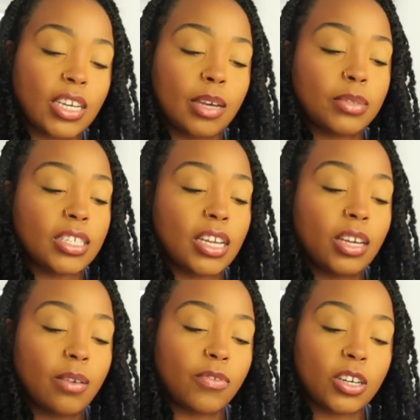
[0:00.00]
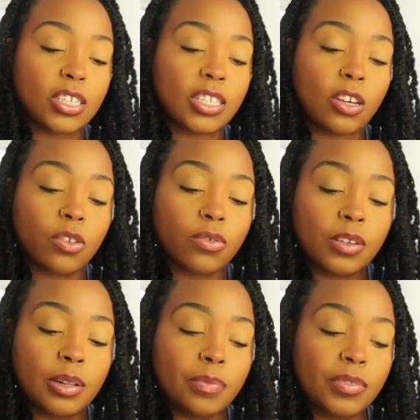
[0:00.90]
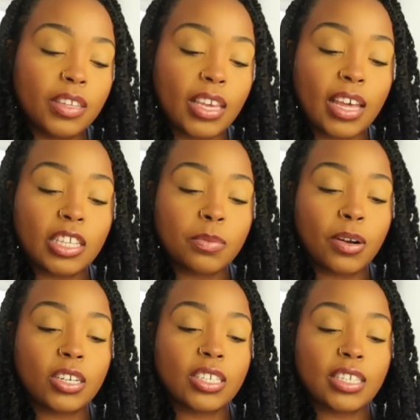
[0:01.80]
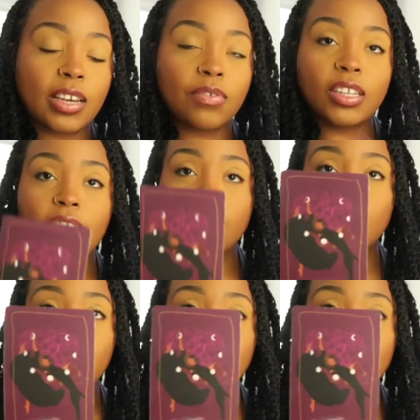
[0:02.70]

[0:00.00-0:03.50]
time standing up for yourself yeah this person definitely gives you